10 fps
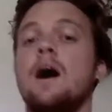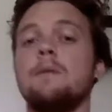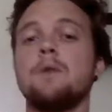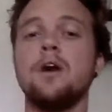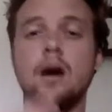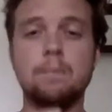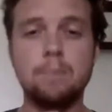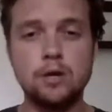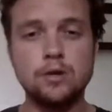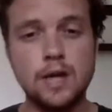I'm going to
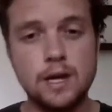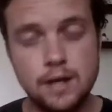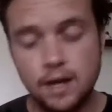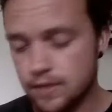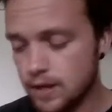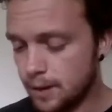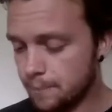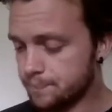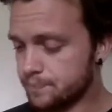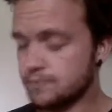upload another
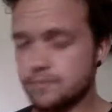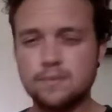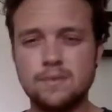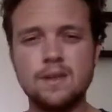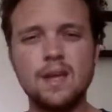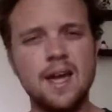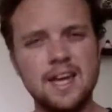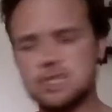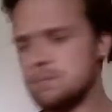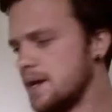
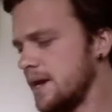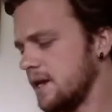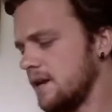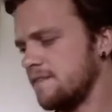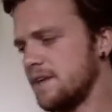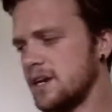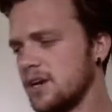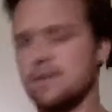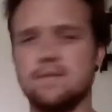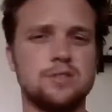explainer
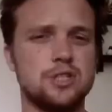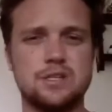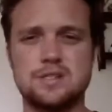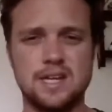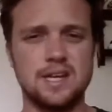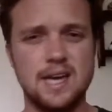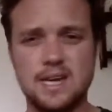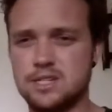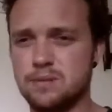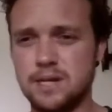video just in
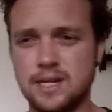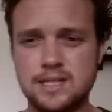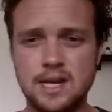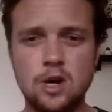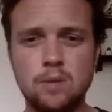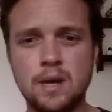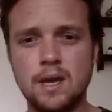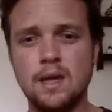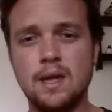case somebody needs help.